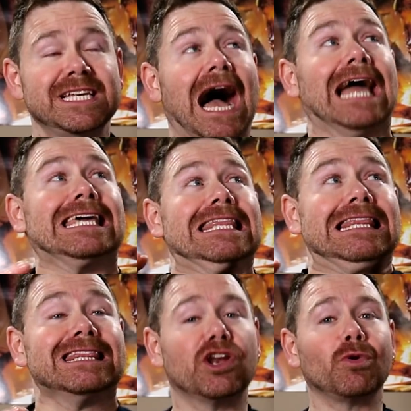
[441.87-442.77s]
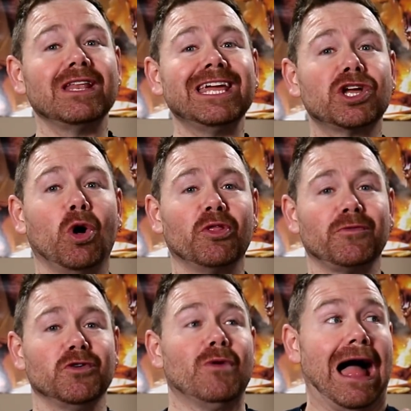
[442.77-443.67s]
see, I can literally go
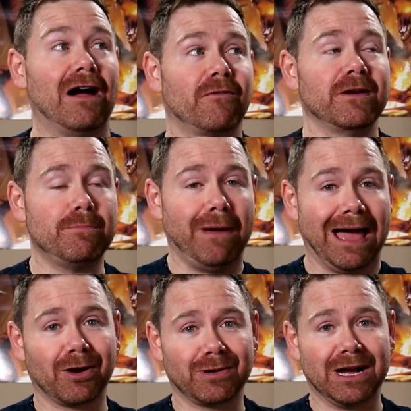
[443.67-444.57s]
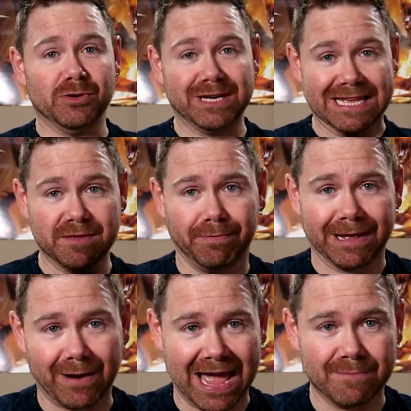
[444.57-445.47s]
through every background in the
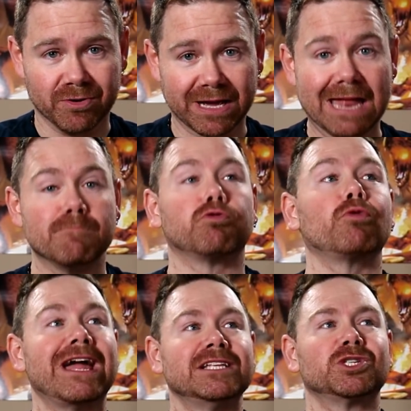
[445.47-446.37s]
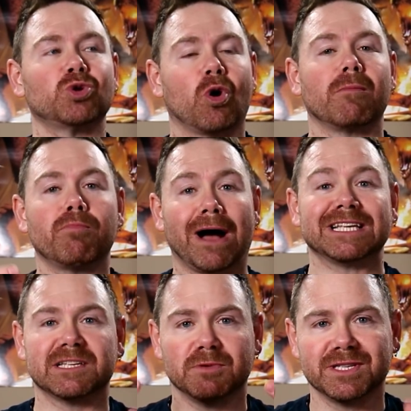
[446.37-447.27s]
player handbook and brainstorm
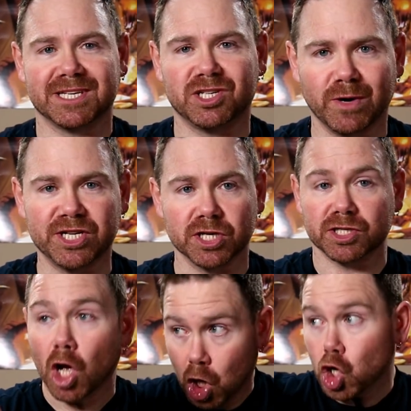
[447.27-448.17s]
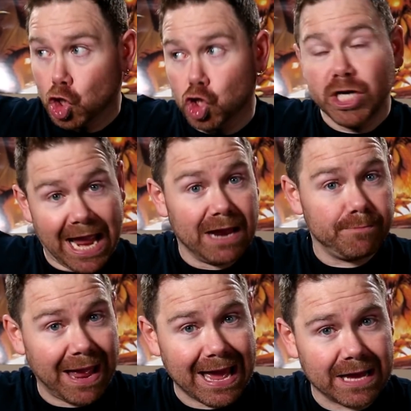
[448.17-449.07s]
possible situations, good
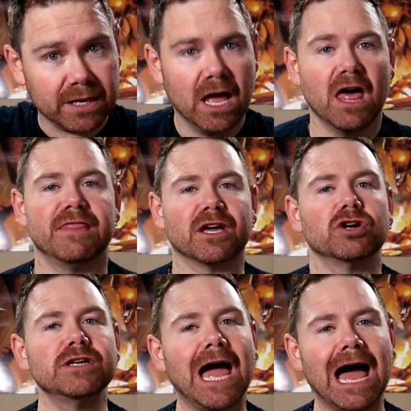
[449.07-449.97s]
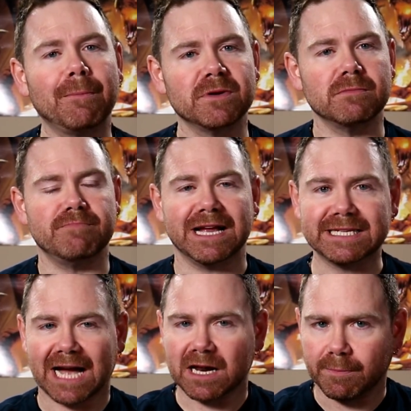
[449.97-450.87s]
and bad bad that could happen
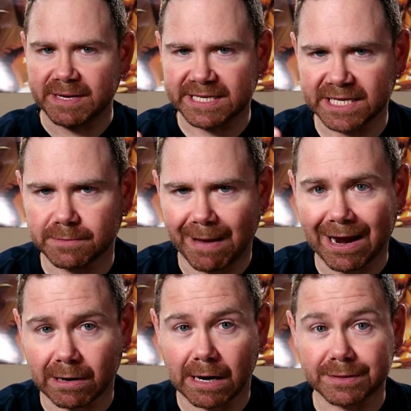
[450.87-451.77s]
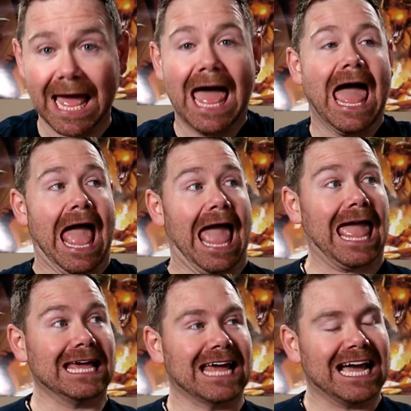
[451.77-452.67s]
based on a PC's background,
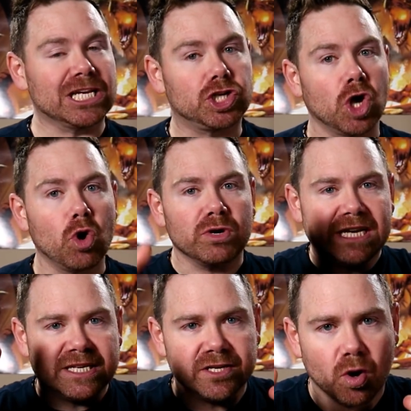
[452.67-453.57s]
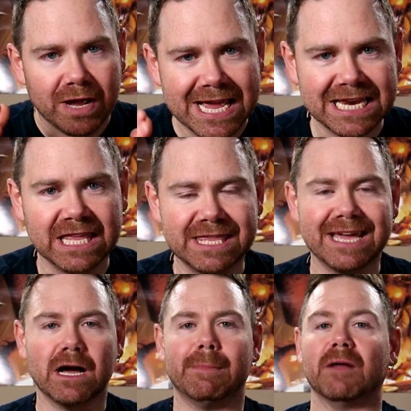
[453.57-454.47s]
and I don't need to know
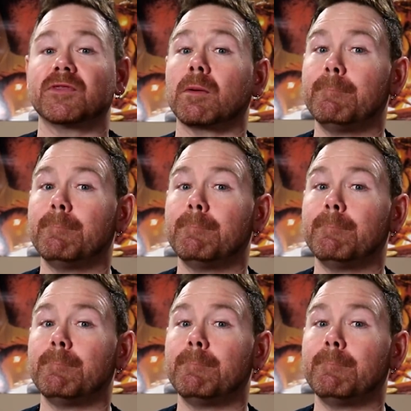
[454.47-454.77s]
anything about their